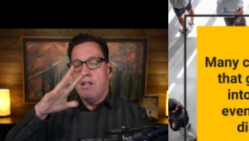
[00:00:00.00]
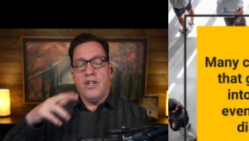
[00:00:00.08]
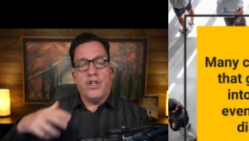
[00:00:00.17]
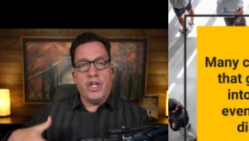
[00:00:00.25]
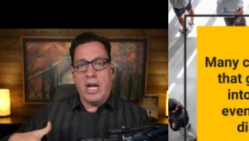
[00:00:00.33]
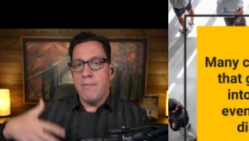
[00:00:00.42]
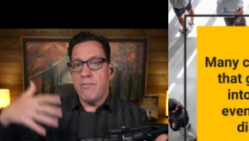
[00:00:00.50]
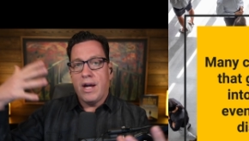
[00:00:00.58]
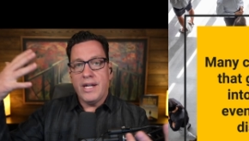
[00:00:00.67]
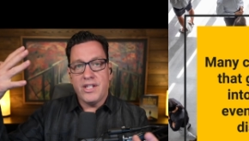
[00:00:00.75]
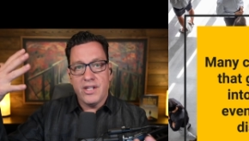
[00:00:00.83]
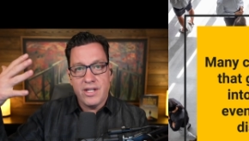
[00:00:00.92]
Shame
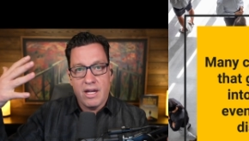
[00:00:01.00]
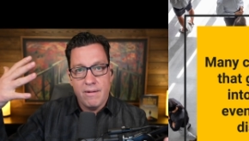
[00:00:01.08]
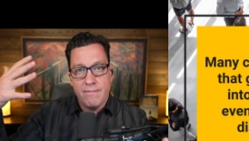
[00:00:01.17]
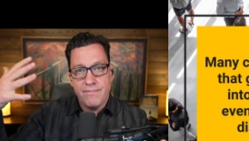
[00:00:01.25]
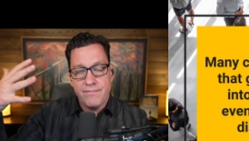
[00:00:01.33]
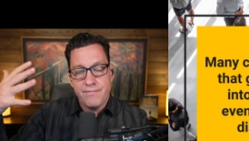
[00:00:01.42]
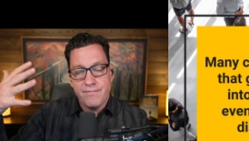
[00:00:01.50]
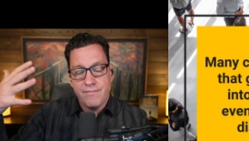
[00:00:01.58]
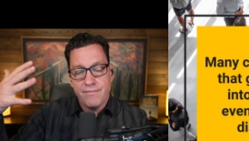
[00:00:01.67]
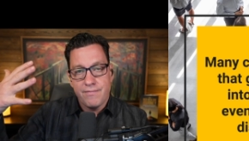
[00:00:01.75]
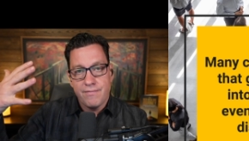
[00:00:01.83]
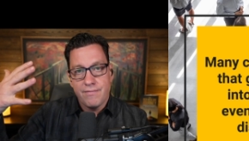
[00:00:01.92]
rises up
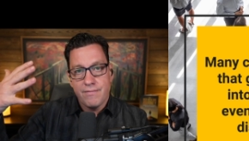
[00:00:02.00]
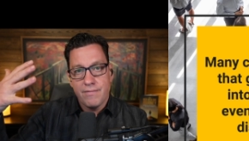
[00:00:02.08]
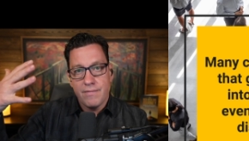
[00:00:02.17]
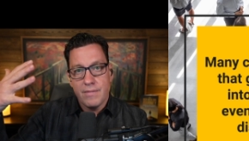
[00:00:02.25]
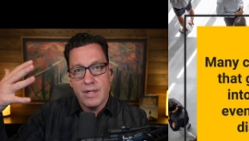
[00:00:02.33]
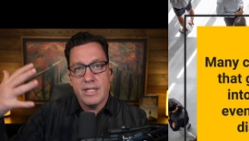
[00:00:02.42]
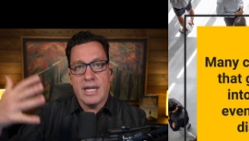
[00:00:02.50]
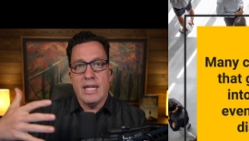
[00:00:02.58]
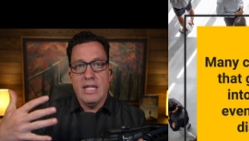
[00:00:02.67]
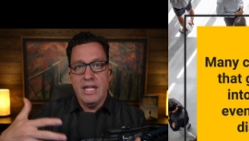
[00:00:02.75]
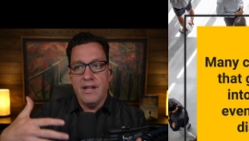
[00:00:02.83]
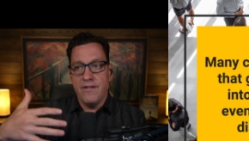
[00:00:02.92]
because I
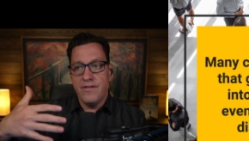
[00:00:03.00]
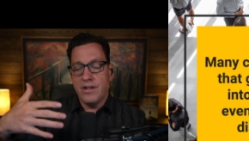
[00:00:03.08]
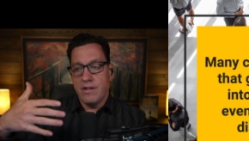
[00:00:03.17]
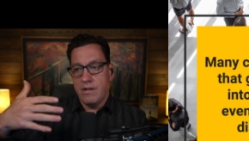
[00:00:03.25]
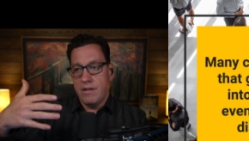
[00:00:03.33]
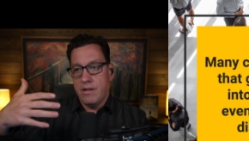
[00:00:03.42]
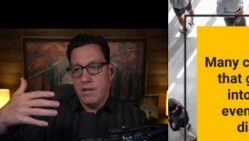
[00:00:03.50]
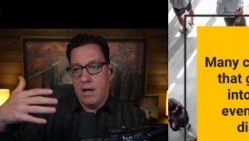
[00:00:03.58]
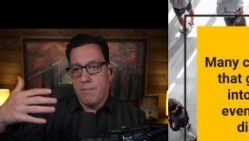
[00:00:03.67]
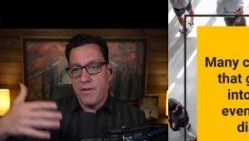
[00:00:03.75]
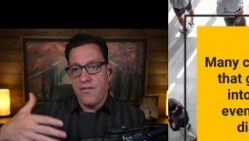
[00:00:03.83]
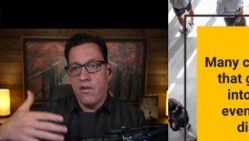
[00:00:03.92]
lived
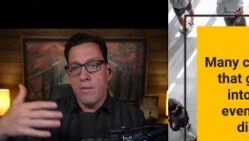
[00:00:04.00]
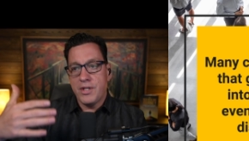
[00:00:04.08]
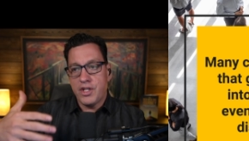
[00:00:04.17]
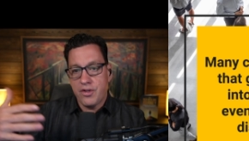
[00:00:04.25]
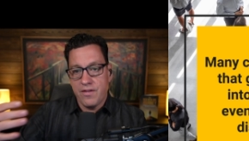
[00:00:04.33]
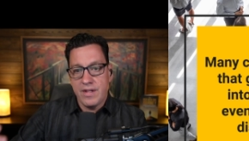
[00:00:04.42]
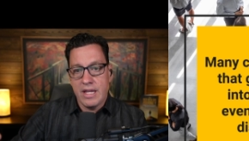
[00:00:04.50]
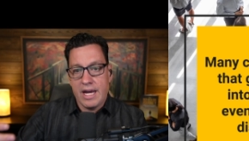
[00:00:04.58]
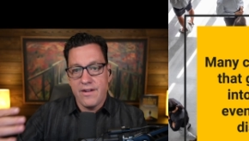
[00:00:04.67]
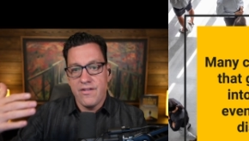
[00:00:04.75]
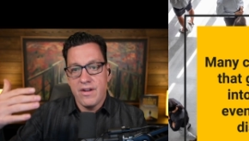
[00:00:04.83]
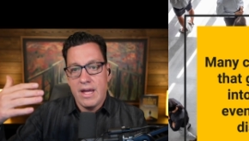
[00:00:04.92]
a performance driven
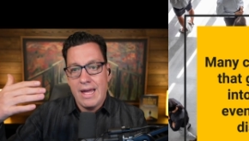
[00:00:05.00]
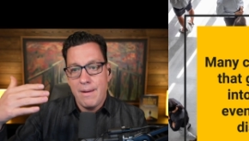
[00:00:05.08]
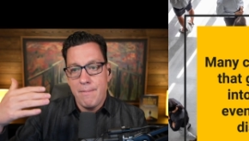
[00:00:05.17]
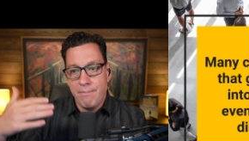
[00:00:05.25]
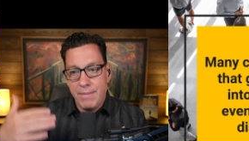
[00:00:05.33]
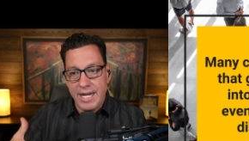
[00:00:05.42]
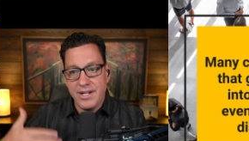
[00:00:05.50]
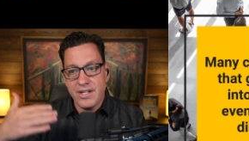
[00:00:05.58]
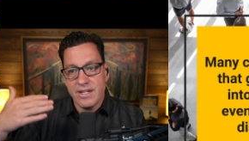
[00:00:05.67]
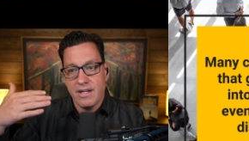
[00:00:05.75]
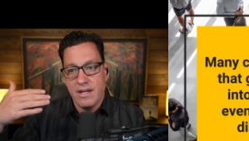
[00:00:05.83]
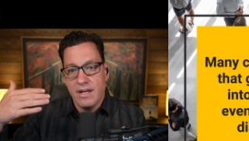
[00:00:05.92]
life
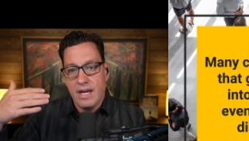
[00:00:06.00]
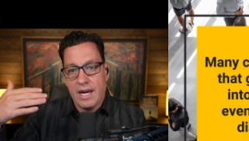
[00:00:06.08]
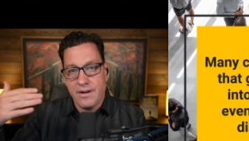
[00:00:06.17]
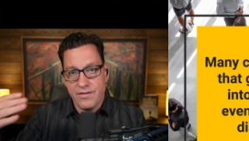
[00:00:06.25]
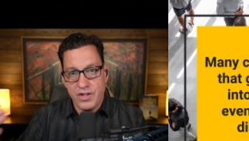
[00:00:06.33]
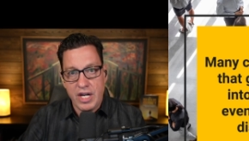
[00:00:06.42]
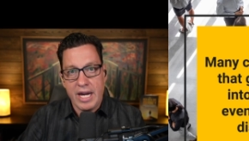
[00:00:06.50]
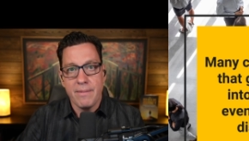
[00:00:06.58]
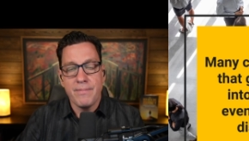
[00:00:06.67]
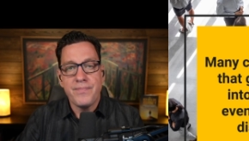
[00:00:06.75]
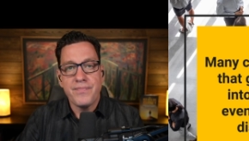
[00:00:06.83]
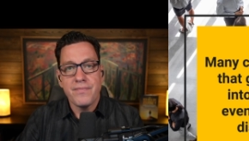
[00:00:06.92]
based out of
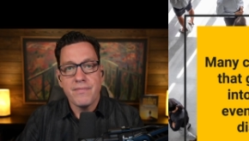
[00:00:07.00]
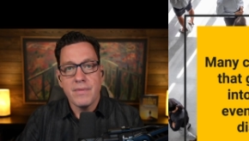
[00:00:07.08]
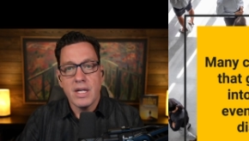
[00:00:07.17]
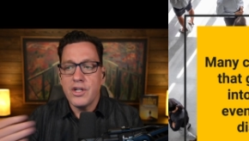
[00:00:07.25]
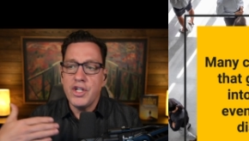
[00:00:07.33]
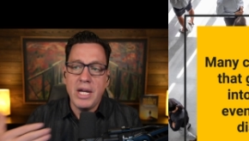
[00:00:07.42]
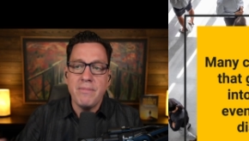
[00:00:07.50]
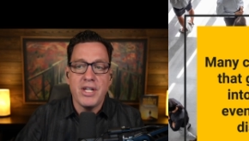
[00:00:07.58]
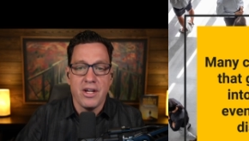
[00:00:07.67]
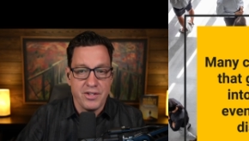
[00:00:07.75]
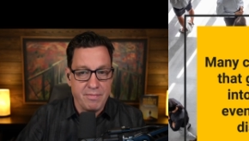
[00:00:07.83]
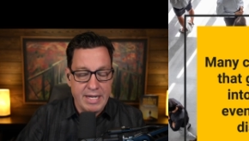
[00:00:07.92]
shame. Because shame
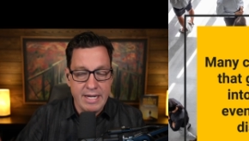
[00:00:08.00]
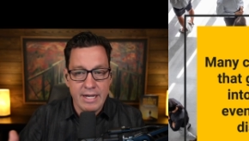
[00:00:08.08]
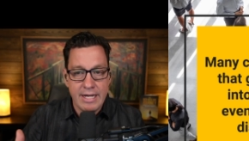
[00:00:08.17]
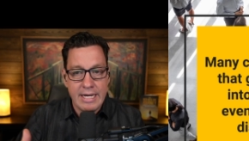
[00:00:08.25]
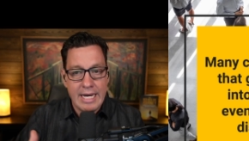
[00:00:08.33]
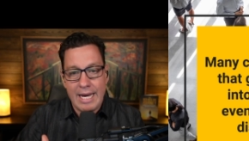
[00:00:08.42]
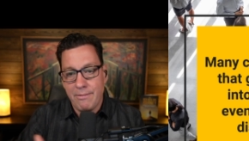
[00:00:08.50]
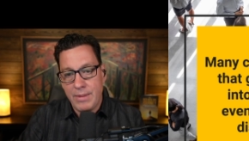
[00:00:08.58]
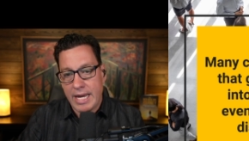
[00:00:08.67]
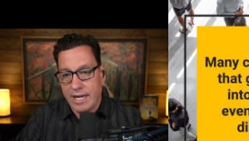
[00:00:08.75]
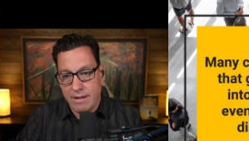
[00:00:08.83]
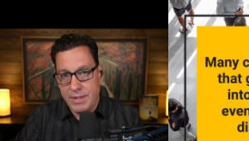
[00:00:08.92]
tells me I'm
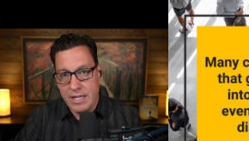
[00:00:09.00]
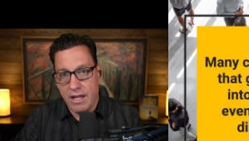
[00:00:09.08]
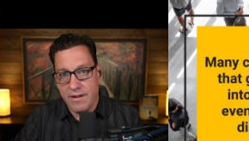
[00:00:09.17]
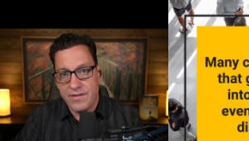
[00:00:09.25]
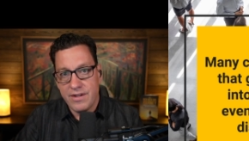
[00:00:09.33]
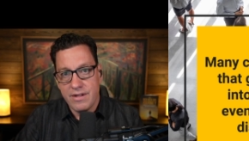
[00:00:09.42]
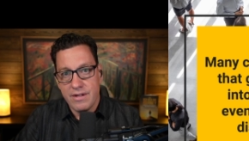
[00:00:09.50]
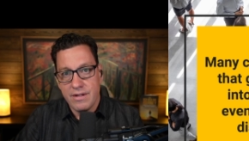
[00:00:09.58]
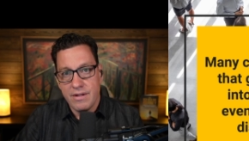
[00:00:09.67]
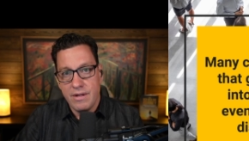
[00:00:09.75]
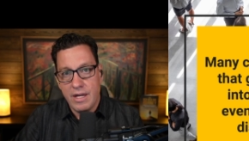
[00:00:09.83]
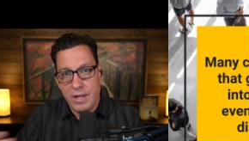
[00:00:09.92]
not going to be loved
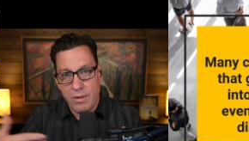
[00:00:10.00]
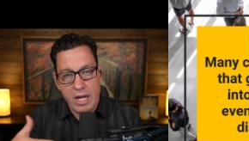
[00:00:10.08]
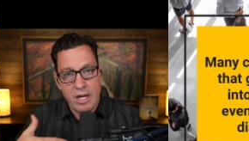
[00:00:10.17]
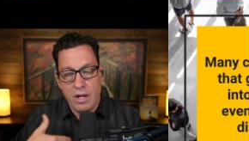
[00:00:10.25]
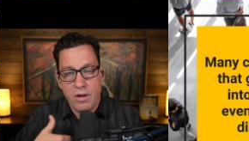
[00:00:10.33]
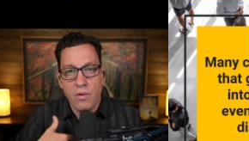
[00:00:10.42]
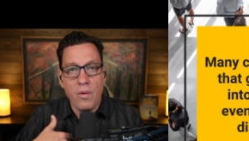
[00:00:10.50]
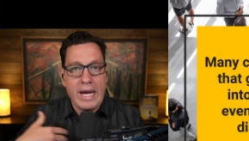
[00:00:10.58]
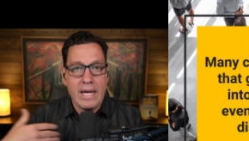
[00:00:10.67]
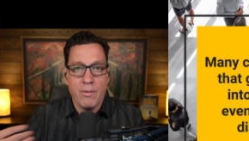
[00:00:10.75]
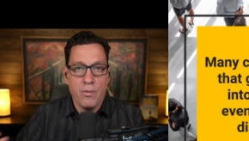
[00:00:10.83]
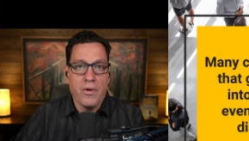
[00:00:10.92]
in, in, in who I
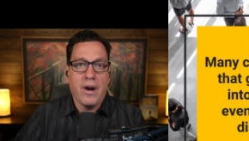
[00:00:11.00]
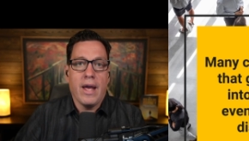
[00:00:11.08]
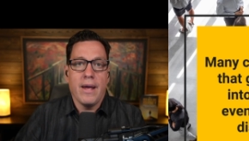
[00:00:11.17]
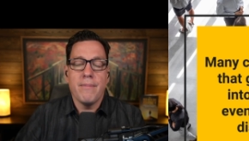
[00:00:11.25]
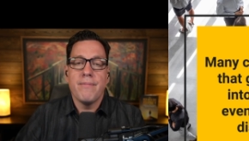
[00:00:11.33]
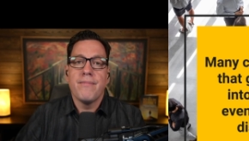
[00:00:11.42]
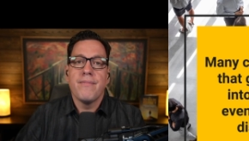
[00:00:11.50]
am and where I am.